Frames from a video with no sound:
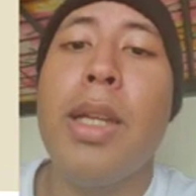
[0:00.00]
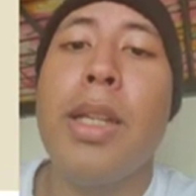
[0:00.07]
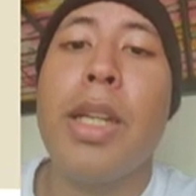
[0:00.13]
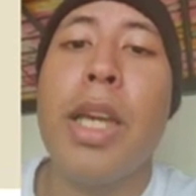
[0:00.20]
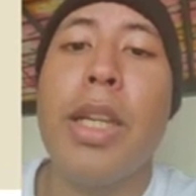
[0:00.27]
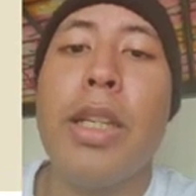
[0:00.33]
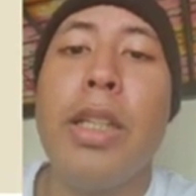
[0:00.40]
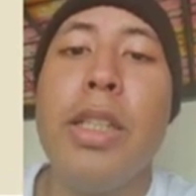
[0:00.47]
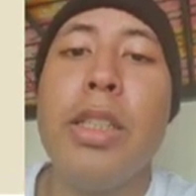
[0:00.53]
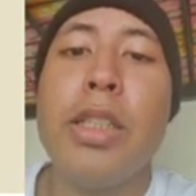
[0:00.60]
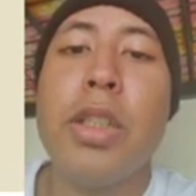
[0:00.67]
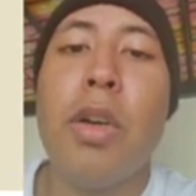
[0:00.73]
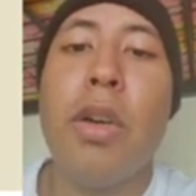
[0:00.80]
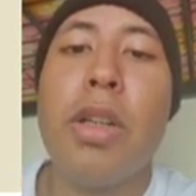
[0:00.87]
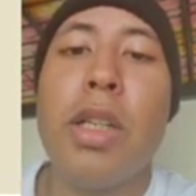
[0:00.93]
They
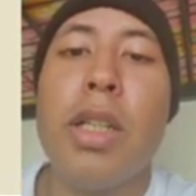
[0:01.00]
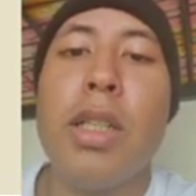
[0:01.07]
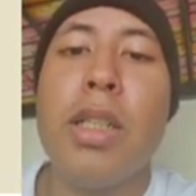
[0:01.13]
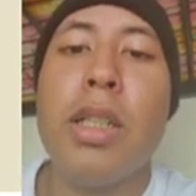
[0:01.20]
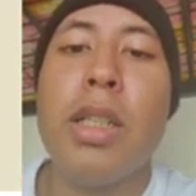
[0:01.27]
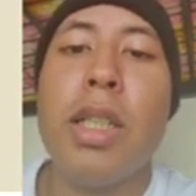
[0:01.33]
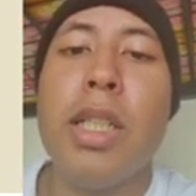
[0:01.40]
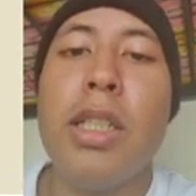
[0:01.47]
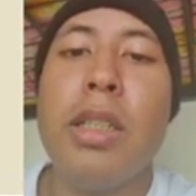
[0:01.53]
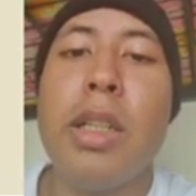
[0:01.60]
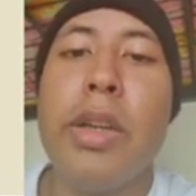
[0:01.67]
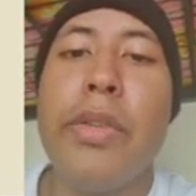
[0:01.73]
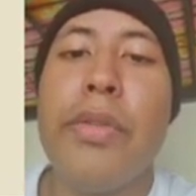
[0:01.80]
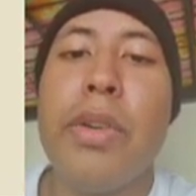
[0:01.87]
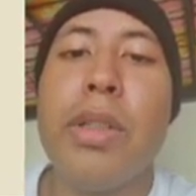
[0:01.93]
each occur in
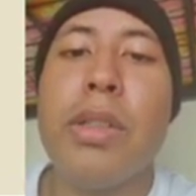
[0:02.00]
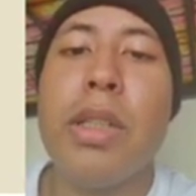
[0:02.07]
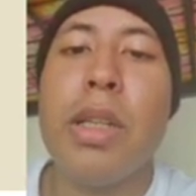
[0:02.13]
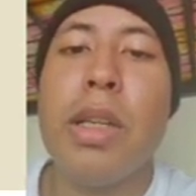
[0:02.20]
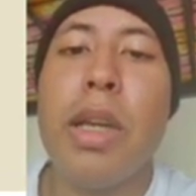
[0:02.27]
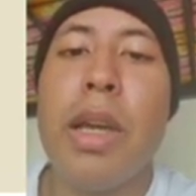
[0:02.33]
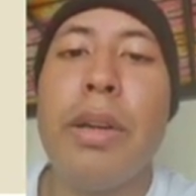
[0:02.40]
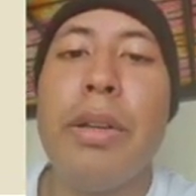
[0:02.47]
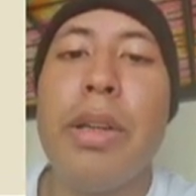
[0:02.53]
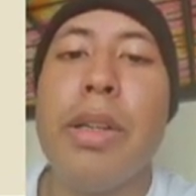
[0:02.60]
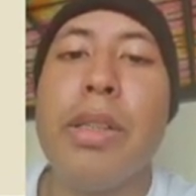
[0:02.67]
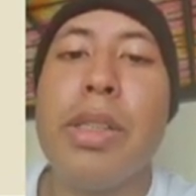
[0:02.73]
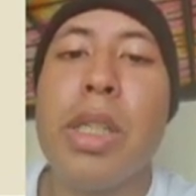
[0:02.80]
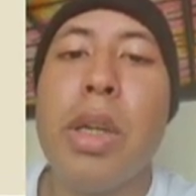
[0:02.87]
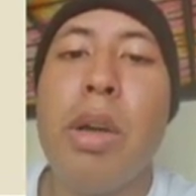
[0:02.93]
different
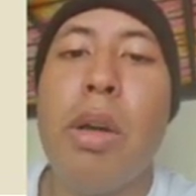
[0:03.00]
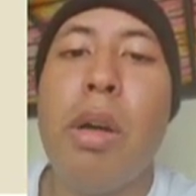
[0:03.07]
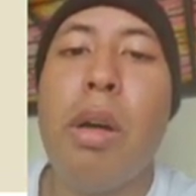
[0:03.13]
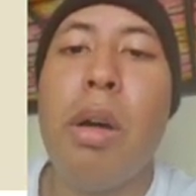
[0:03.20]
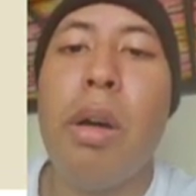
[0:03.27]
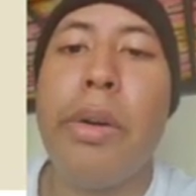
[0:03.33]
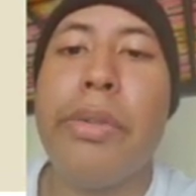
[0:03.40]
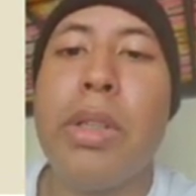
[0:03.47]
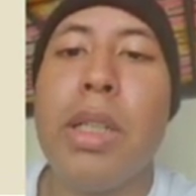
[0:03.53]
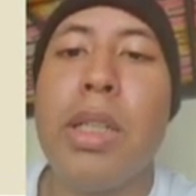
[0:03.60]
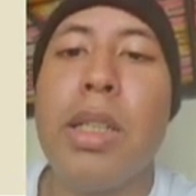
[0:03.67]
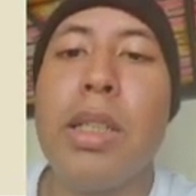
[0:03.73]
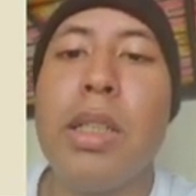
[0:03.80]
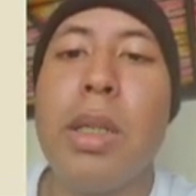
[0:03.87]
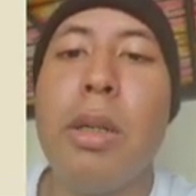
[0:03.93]
areas of the
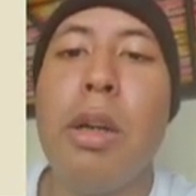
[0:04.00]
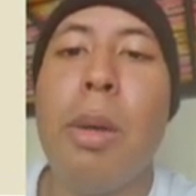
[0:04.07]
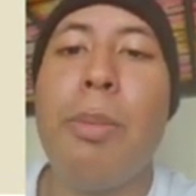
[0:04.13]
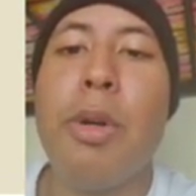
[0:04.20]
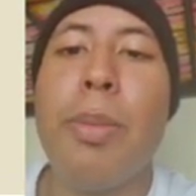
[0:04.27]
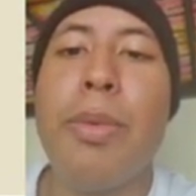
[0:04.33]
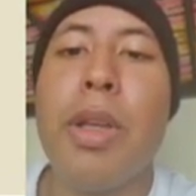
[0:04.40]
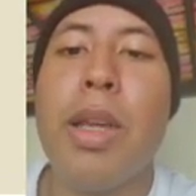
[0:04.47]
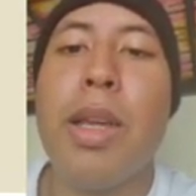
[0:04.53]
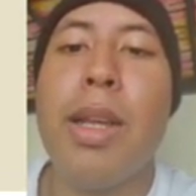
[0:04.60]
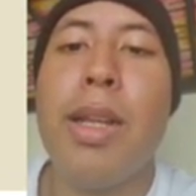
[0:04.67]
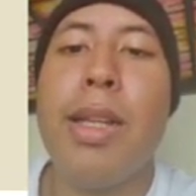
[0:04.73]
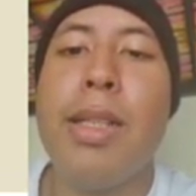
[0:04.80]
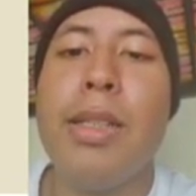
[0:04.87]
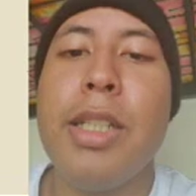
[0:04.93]
heater,
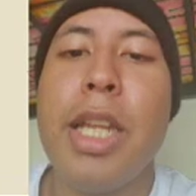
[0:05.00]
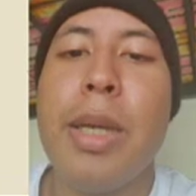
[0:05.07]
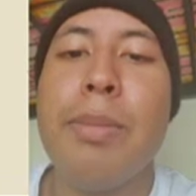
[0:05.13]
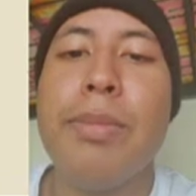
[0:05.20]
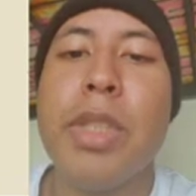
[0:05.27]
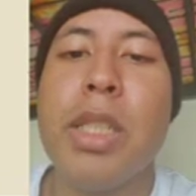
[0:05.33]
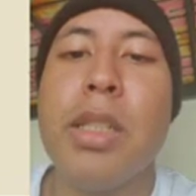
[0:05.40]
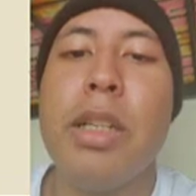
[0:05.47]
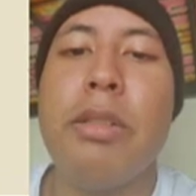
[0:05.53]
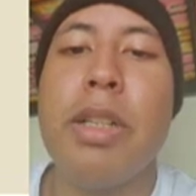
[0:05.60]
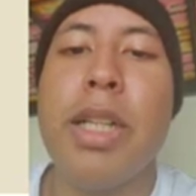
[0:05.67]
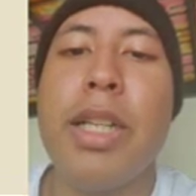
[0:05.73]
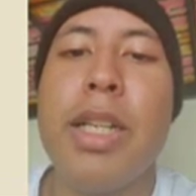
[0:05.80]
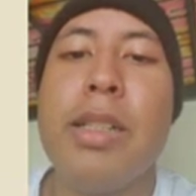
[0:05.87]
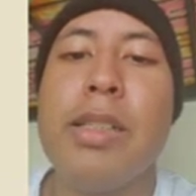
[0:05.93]
appropriately named the
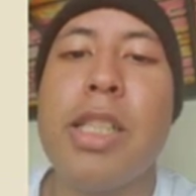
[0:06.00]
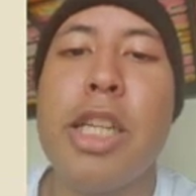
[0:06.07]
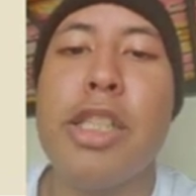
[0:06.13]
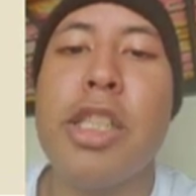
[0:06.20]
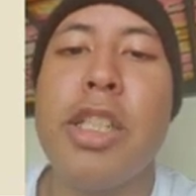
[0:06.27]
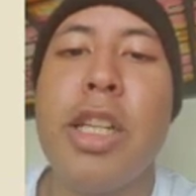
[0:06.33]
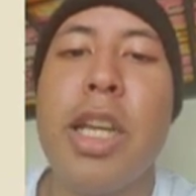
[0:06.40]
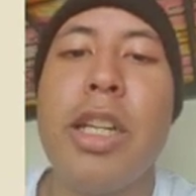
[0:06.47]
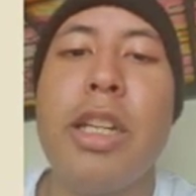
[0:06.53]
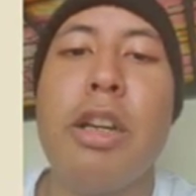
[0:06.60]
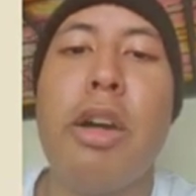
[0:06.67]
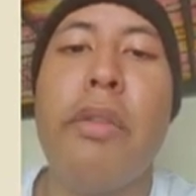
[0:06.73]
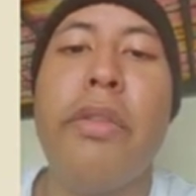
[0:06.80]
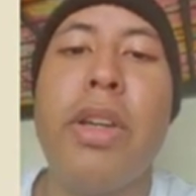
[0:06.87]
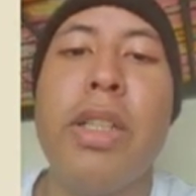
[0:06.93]
radiant section and the
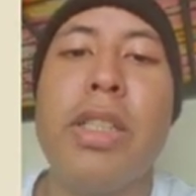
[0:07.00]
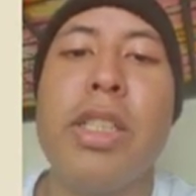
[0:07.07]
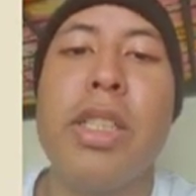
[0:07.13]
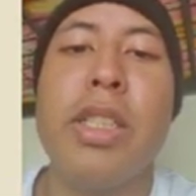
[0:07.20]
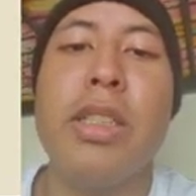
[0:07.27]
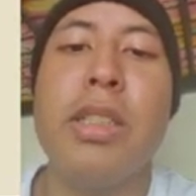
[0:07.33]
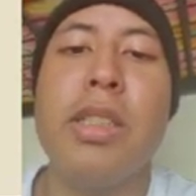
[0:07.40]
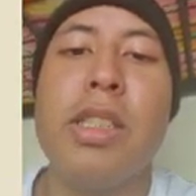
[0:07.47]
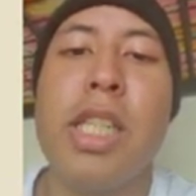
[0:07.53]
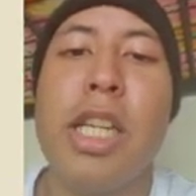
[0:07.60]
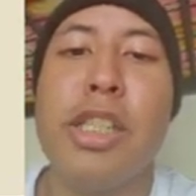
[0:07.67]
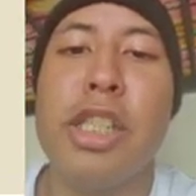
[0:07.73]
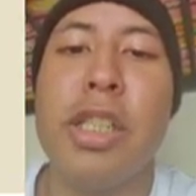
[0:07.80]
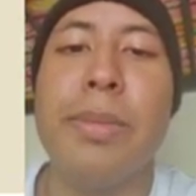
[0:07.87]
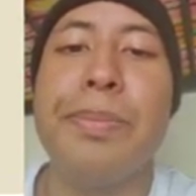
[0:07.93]
convection
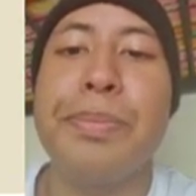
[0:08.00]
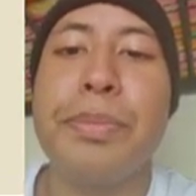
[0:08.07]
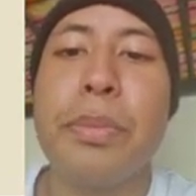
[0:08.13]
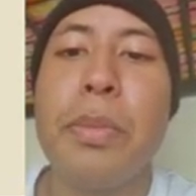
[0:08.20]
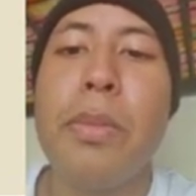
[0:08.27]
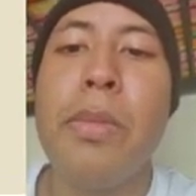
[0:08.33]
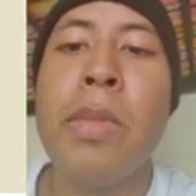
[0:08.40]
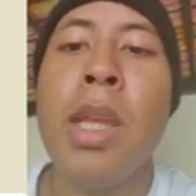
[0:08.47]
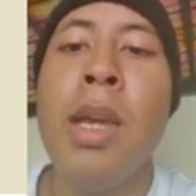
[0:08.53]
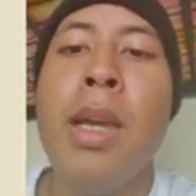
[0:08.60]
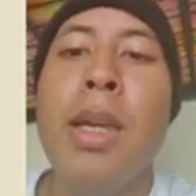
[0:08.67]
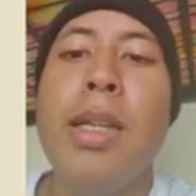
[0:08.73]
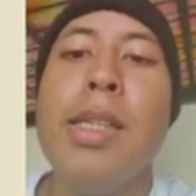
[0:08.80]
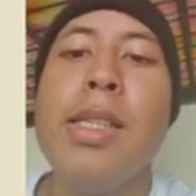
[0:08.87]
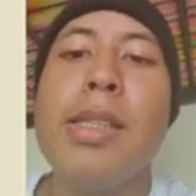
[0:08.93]
section.
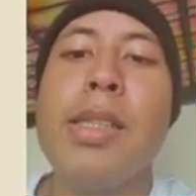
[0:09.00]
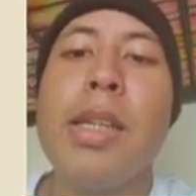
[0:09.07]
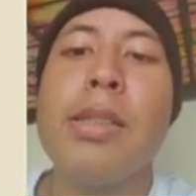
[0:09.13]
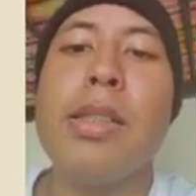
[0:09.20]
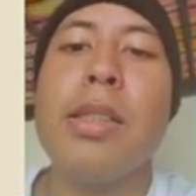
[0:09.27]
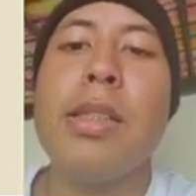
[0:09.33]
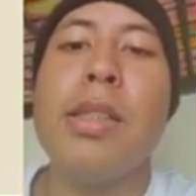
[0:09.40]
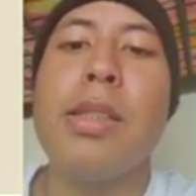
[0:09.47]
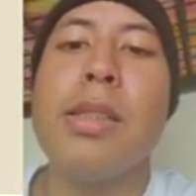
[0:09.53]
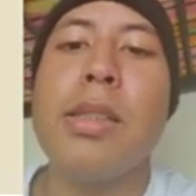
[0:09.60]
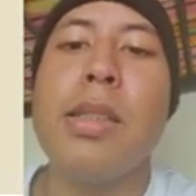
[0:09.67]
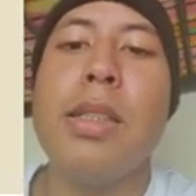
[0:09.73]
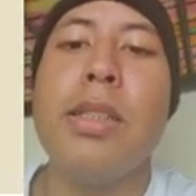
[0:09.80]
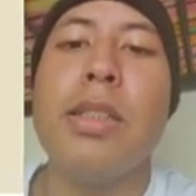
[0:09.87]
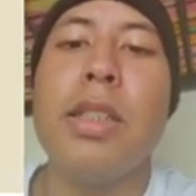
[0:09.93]
Each section is
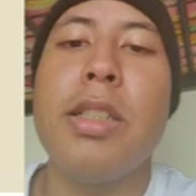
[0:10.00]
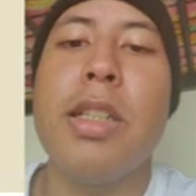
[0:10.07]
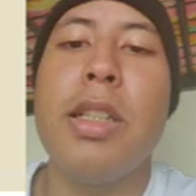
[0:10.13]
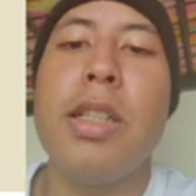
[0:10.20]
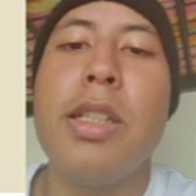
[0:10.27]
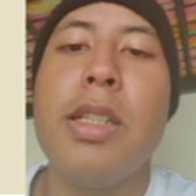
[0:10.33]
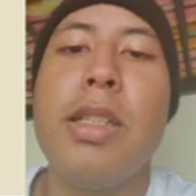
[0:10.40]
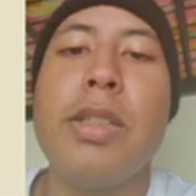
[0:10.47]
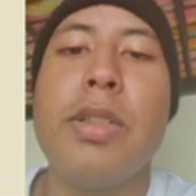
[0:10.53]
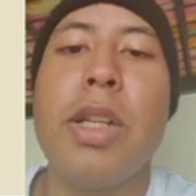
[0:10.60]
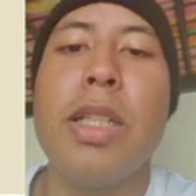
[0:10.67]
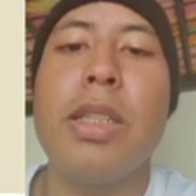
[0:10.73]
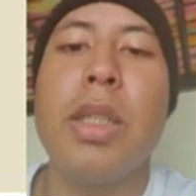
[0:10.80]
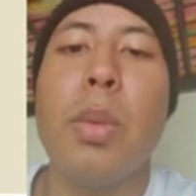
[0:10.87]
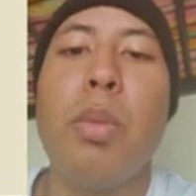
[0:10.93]
internally
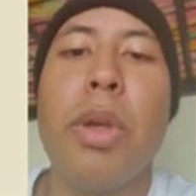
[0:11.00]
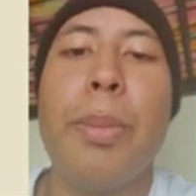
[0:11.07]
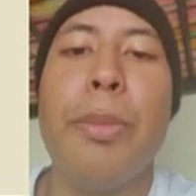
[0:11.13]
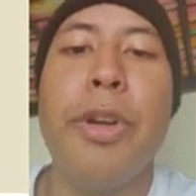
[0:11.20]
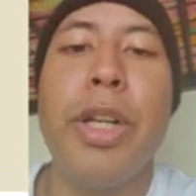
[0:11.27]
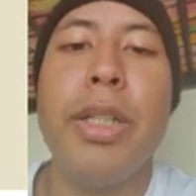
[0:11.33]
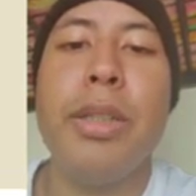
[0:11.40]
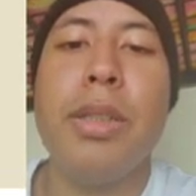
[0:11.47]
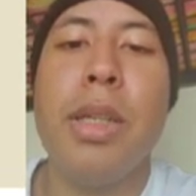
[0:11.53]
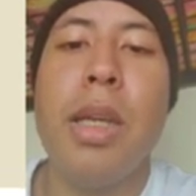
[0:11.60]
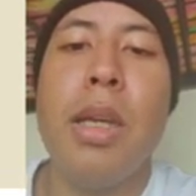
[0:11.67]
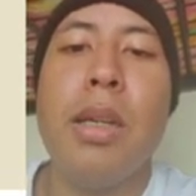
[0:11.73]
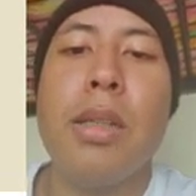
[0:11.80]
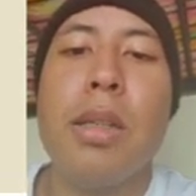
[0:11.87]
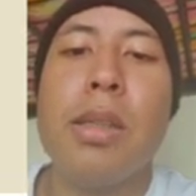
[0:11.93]
insulated with brick,
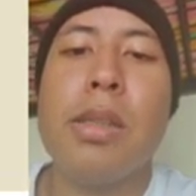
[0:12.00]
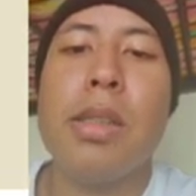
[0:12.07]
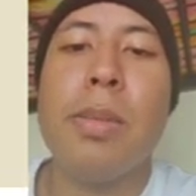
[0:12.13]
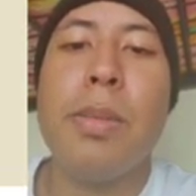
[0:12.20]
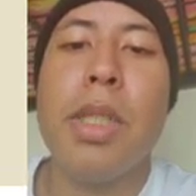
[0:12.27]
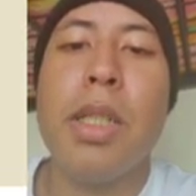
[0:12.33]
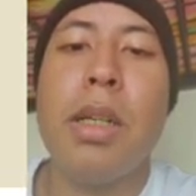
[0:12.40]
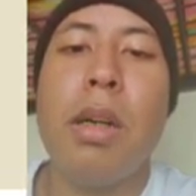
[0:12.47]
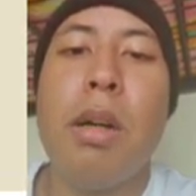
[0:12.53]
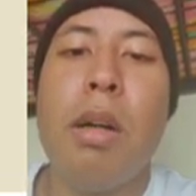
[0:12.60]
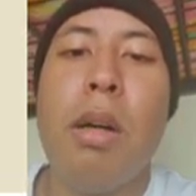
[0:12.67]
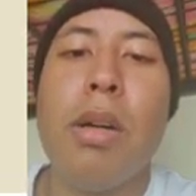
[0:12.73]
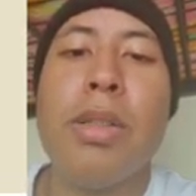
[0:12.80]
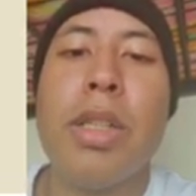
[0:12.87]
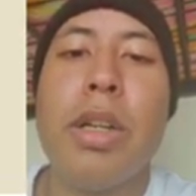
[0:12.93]
castable
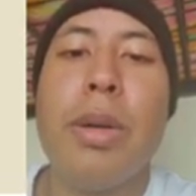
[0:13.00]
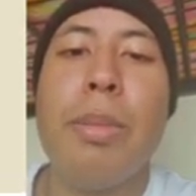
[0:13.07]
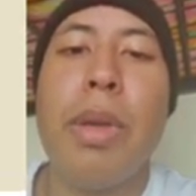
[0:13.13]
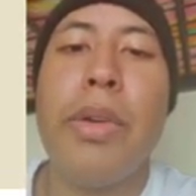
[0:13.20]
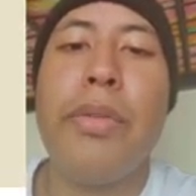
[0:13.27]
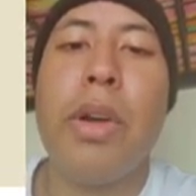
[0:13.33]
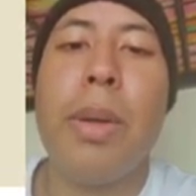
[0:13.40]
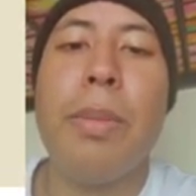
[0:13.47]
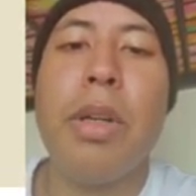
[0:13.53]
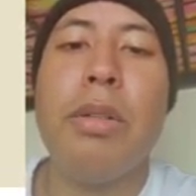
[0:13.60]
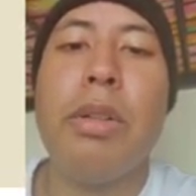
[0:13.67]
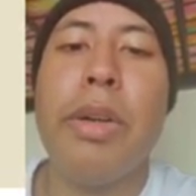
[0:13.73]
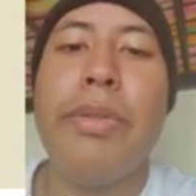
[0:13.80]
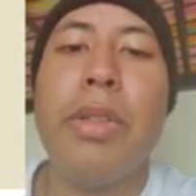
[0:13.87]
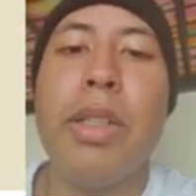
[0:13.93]
or ceramic fiber
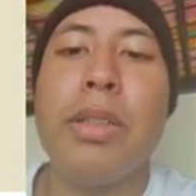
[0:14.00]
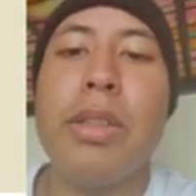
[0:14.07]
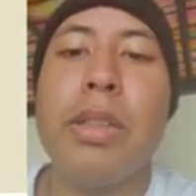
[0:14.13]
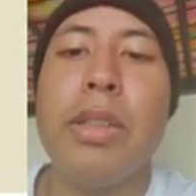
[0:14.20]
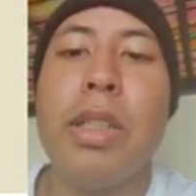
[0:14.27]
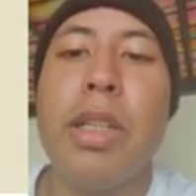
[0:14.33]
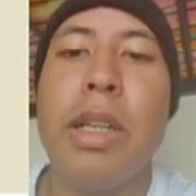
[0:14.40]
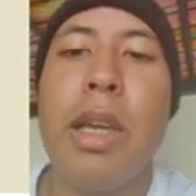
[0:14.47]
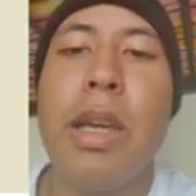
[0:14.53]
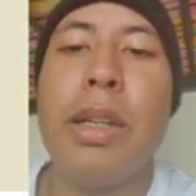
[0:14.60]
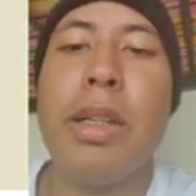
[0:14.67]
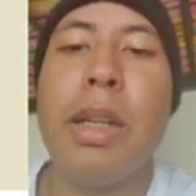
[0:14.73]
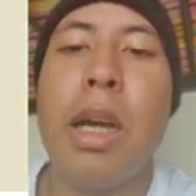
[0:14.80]
refractory and